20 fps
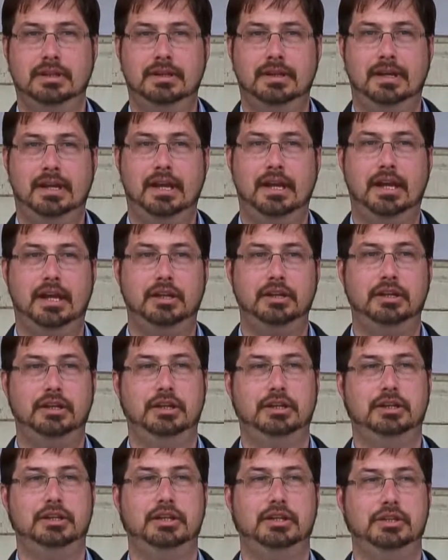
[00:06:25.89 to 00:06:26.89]
and
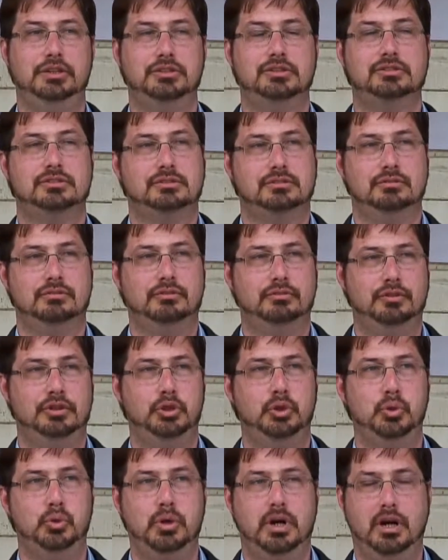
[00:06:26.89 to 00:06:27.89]
in his
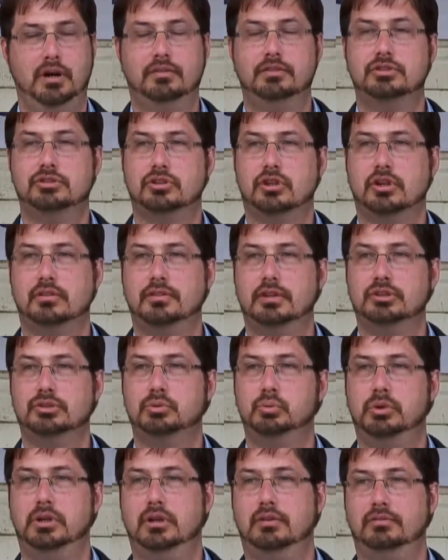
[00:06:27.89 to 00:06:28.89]
view of service
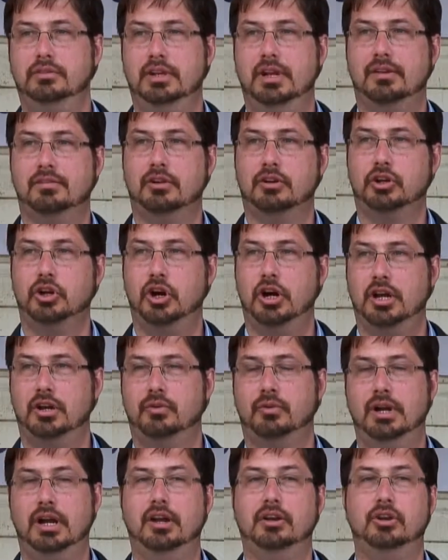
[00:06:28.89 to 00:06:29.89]
would have never gone
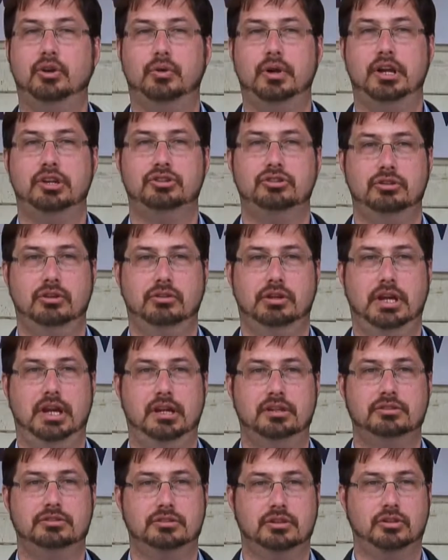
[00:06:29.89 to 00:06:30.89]
around Horatio
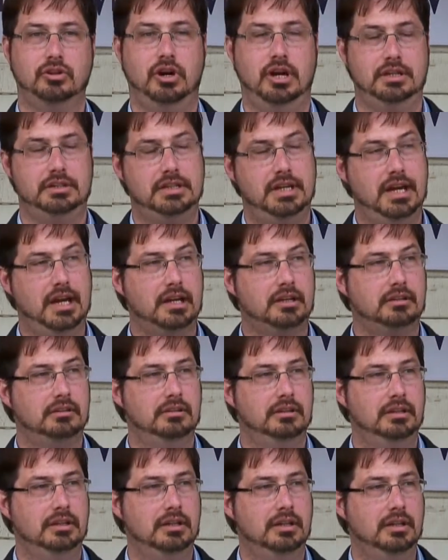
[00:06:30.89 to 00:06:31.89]
Gates to contact
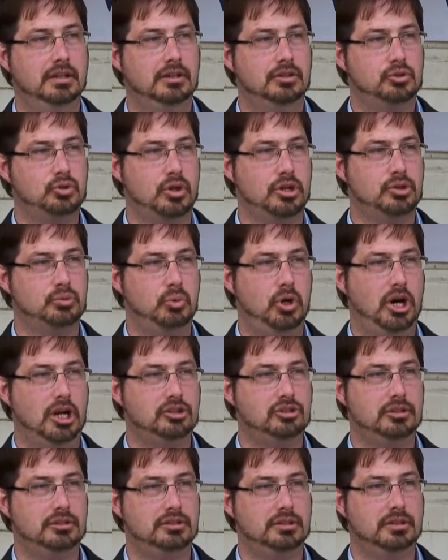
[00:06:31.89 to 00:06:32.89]
George
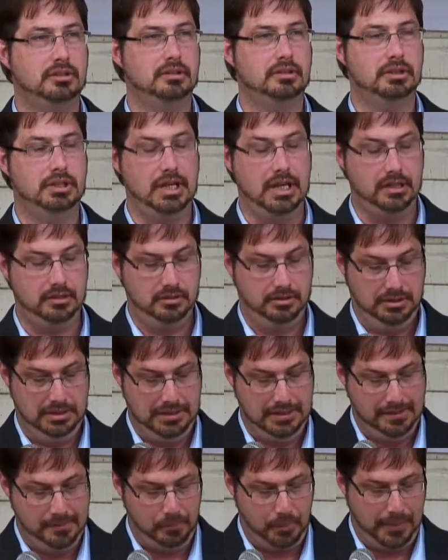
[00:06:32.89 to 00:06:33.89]
Washington. Yet
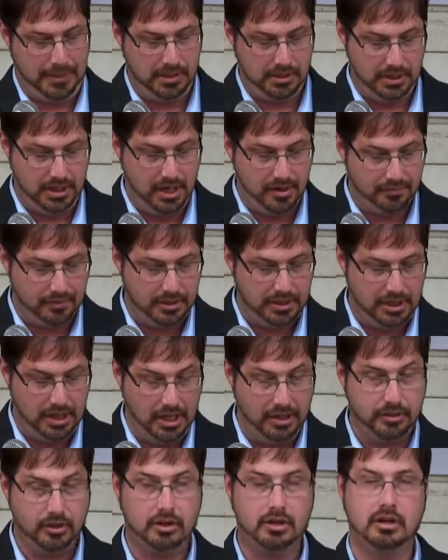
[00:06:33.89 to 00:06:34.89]
in every
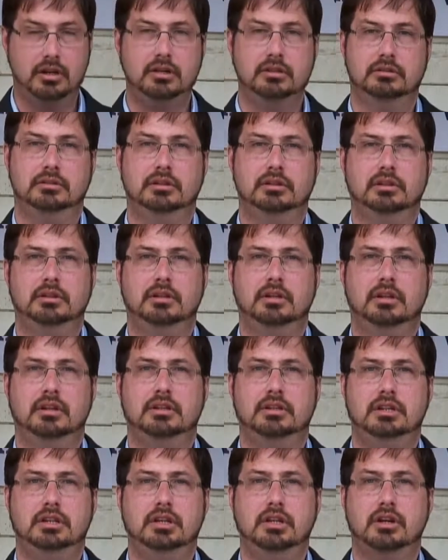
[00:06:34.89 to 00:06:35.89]
other
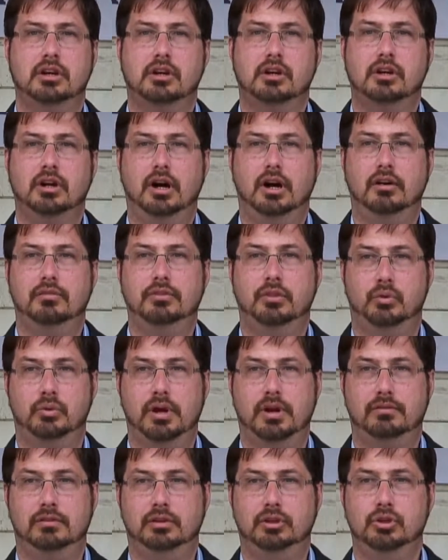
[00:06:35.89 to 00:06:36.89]
year of the
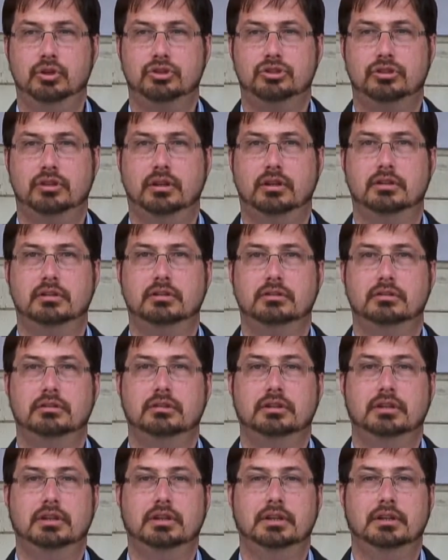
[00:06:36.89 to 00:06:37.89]
Revolution,
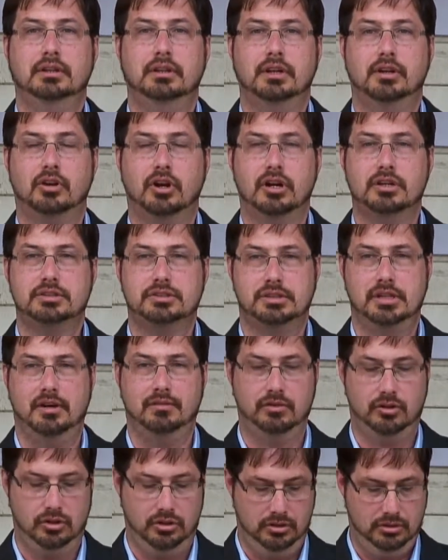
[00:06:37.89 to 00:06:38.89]
there are
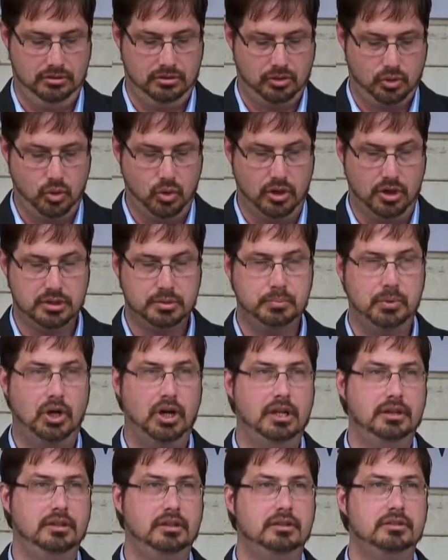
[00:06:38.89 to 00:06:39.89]
several
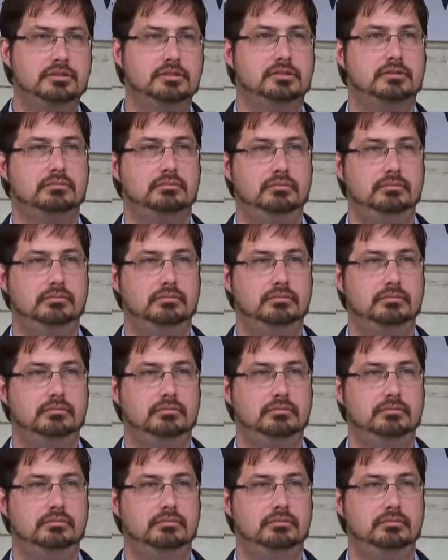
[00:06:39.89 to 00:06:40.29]
correspondence